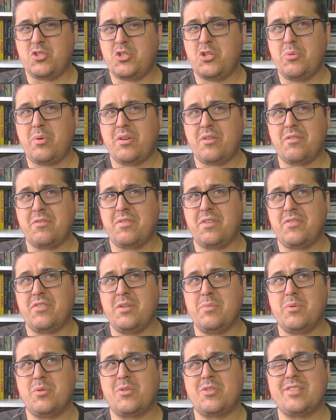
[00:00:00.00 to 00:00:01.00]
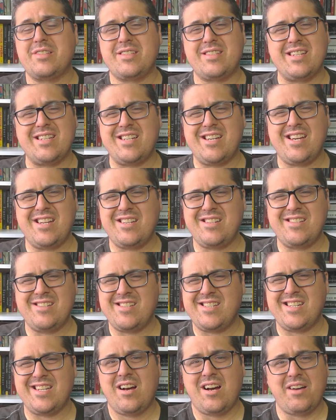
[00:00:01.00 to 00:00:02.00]
two hundred fifty books,
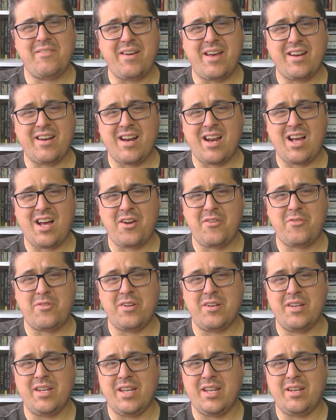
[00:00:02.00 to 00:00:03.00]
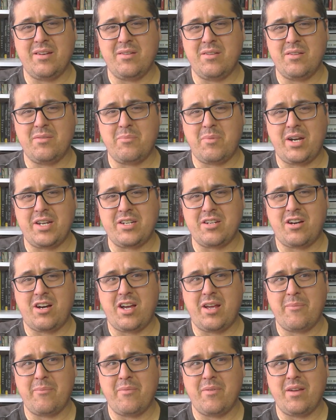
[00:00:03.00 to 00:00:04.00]
and I've added one hundred in my
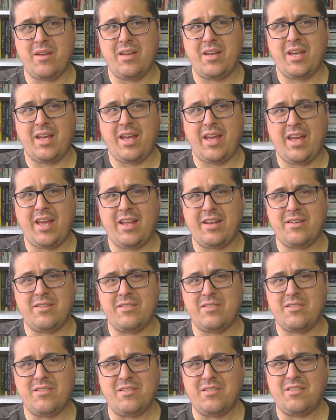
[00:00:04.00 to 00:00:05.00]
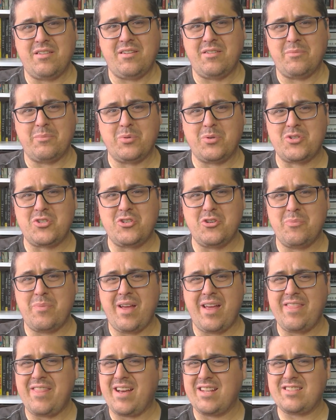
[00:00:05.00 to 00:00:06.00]
time at on BookTube,
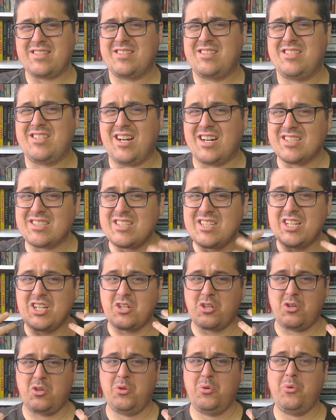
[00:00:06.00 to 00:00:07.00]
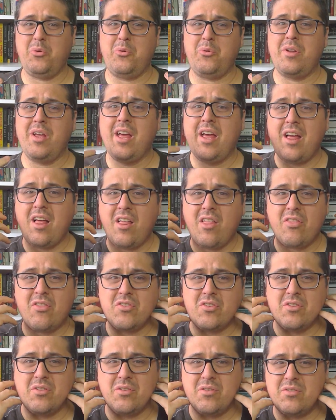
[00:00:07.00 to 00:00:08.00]
and that doesn't include
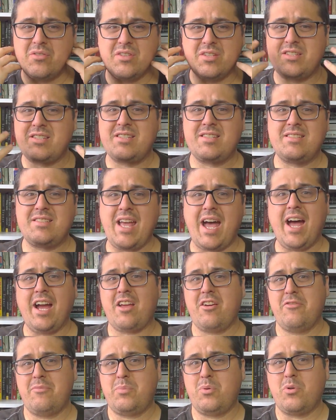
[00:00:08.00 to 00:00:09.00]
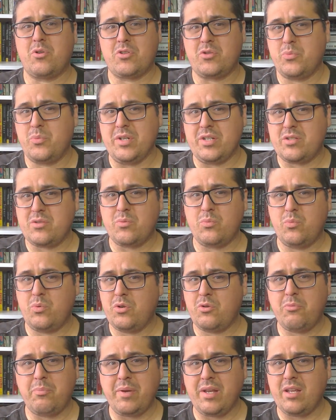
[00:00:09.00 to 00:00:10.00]
the the stack of books, which
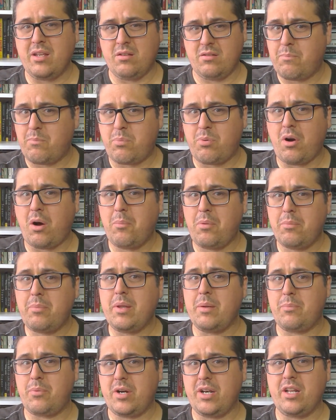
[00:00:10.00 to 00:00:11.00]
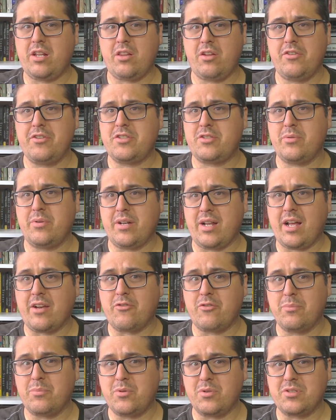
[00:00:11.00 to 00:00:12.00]
will be probably pretty close to one
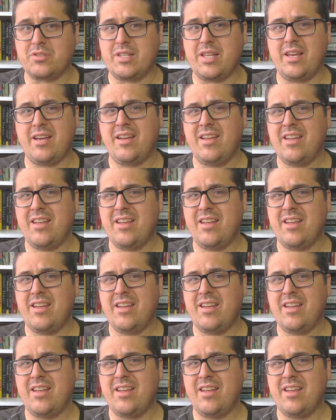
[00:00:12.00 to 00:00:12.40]
hundred books there